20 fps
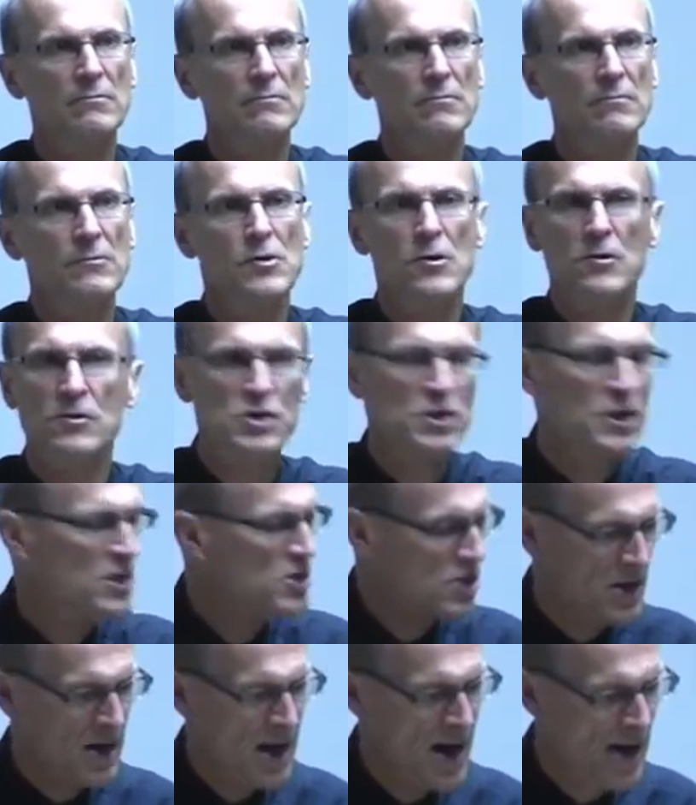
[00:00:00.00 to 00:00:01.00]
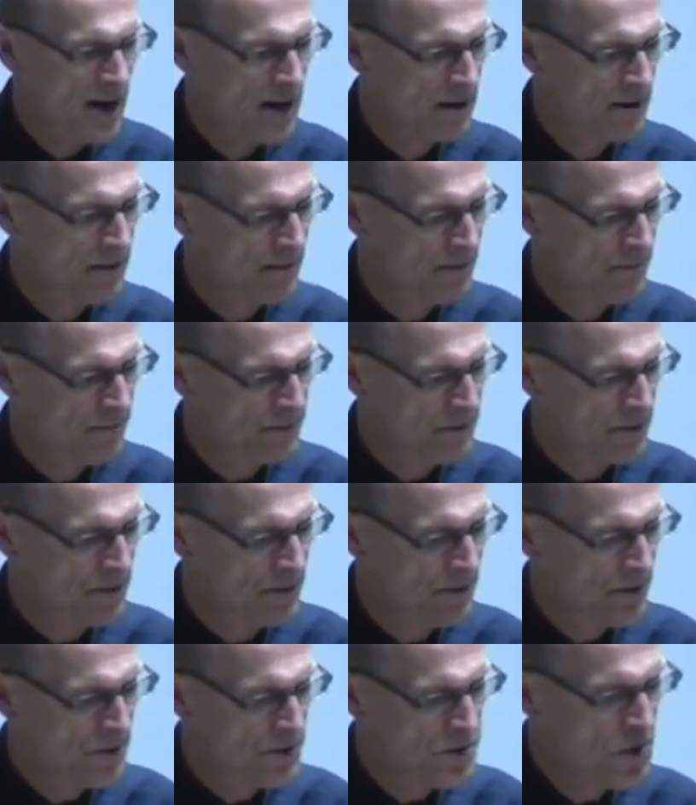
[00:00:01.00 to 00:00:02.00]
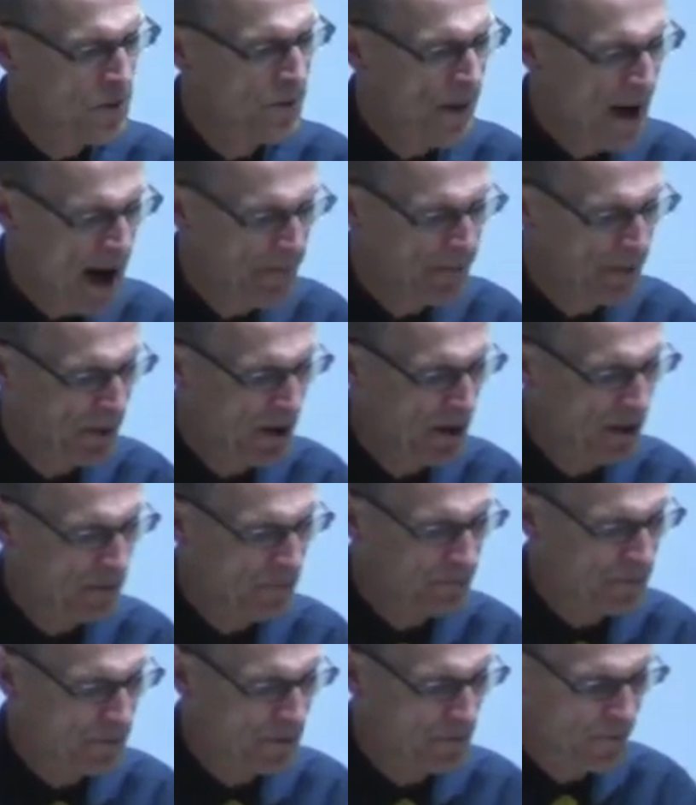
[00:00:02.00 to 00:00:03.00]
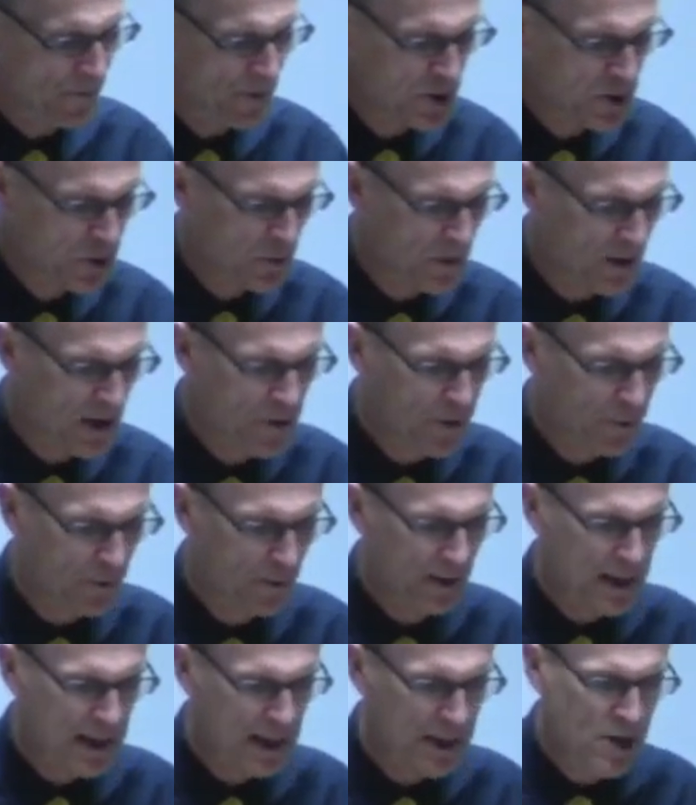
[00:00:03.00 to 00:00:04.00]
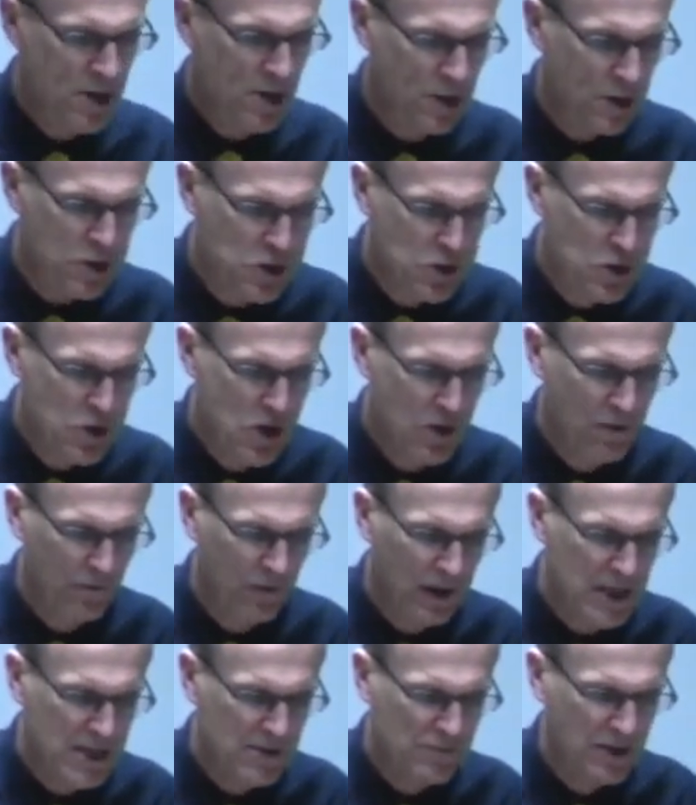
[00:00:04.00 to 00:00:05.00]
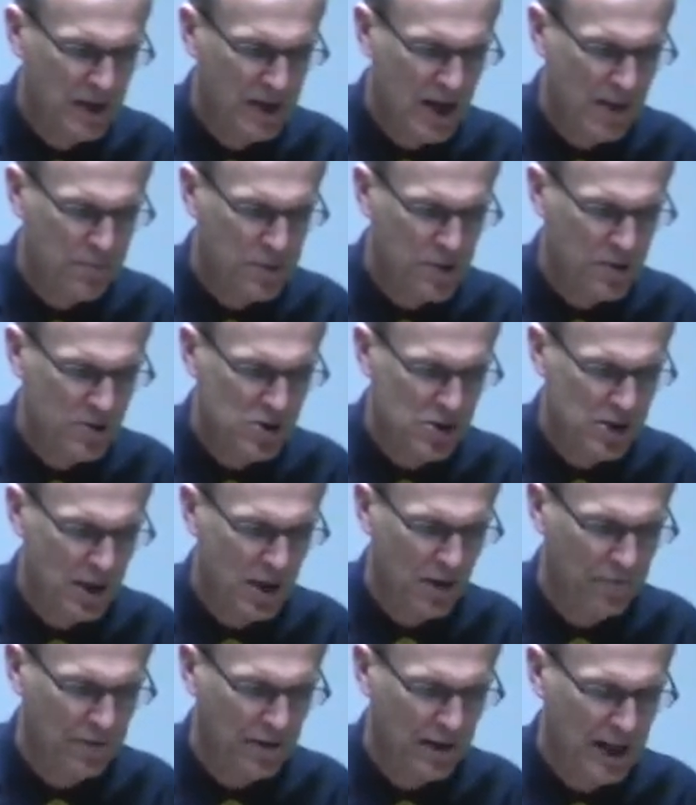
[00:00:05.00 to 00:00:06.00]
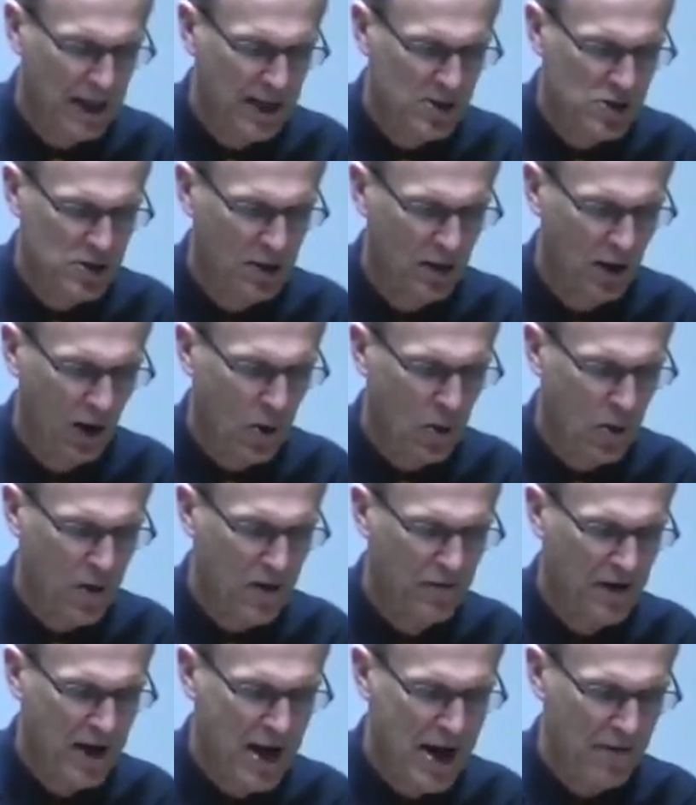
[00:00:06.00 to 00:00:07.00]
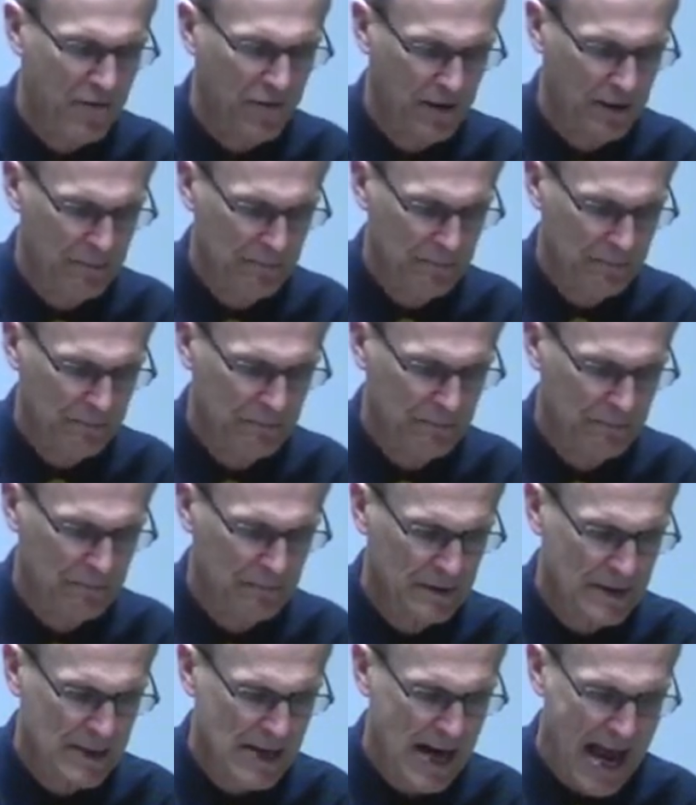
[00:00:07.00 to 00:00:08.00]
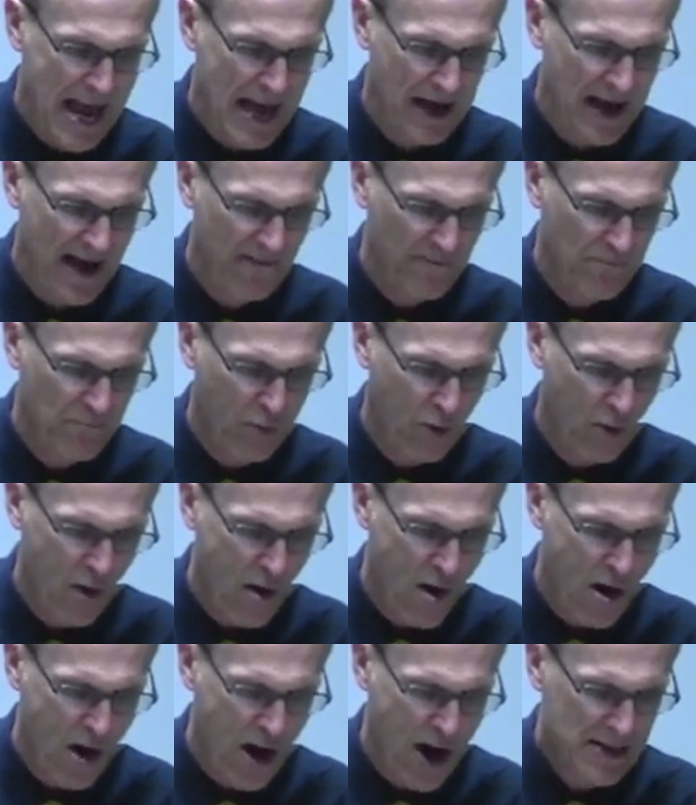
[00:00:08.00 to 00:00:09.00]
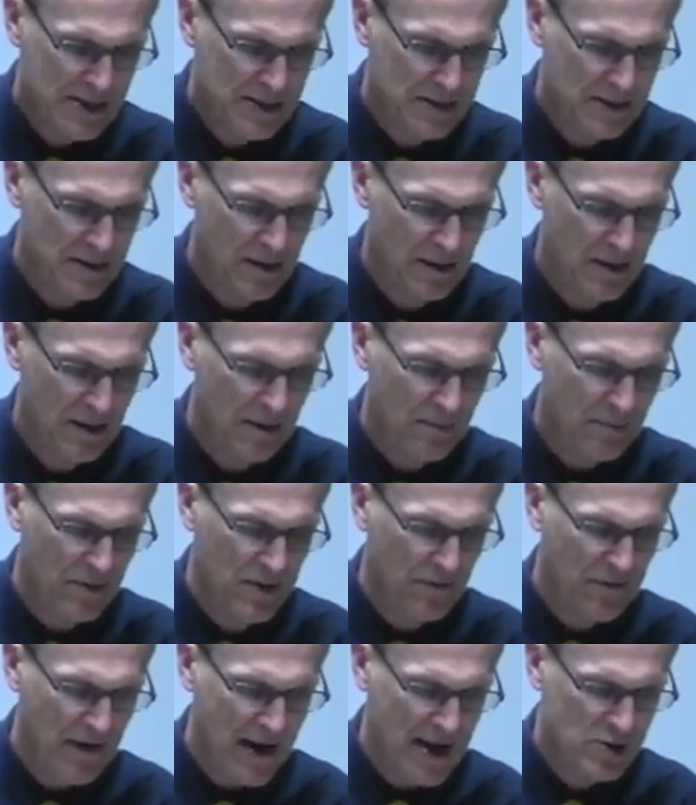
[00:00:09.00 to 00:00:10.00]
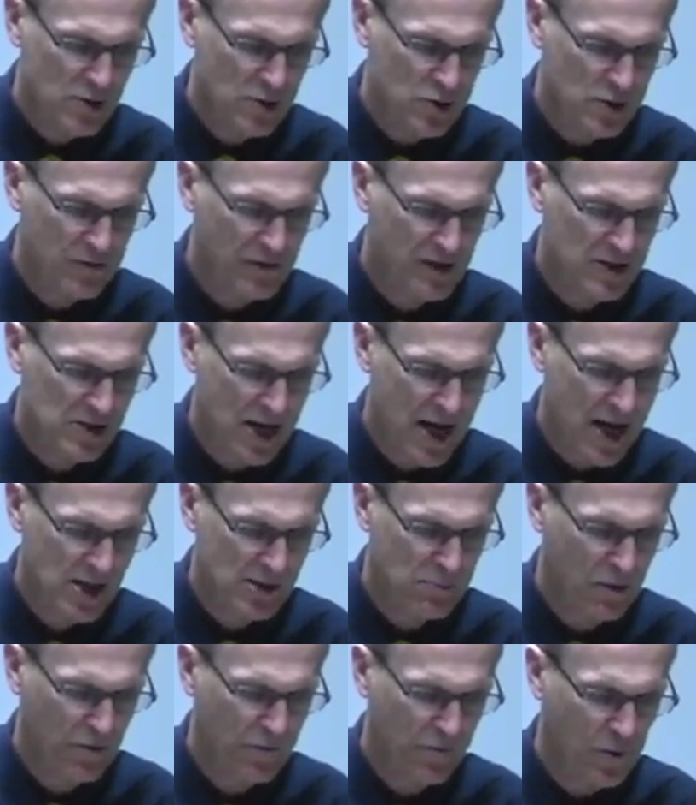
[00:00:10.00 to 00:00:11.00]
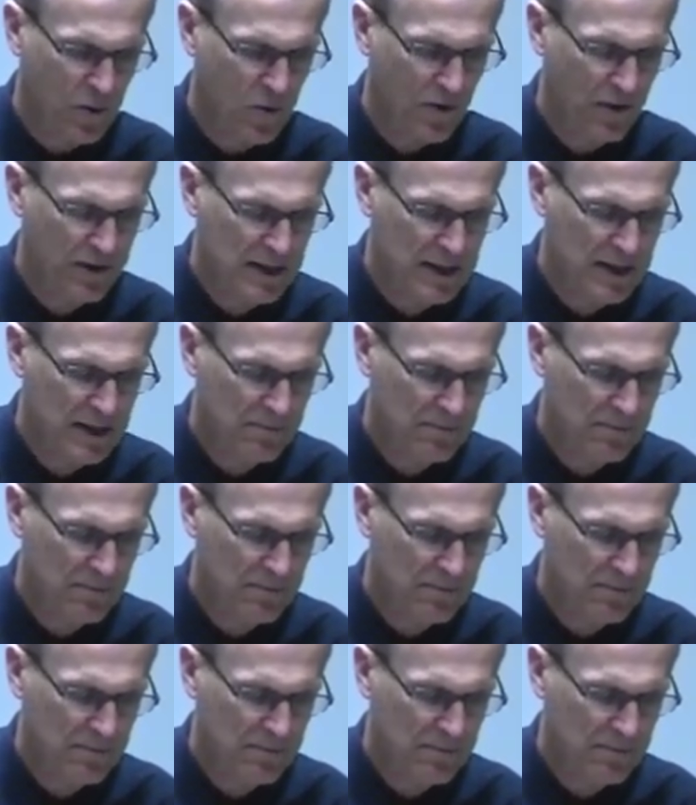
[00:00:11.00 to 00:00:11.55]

You're just like your papa. Verse 23 You lifted up yourself against the Lord of heaven and have brought the vessels of his house before thee.